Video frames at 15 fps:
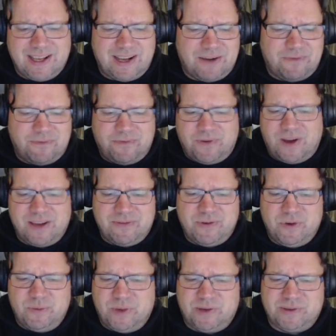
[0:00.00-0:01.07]
And
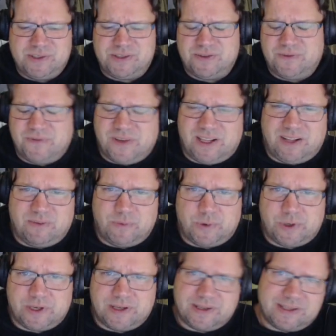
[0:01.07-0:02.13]
five new bounties to
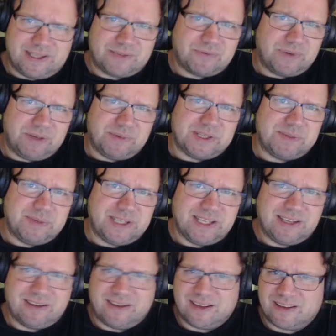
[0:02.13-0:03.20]
Felwood. That really makes me
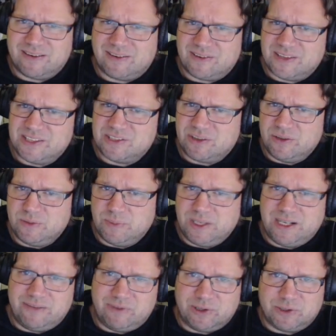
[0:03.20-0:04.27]
think like, are these going to
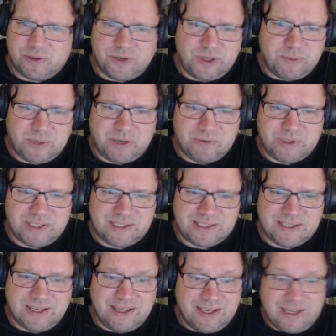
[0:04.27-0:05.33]
be level 30
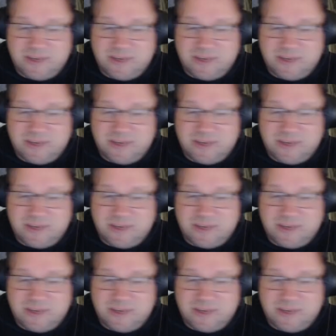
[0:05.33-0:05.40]
bounties?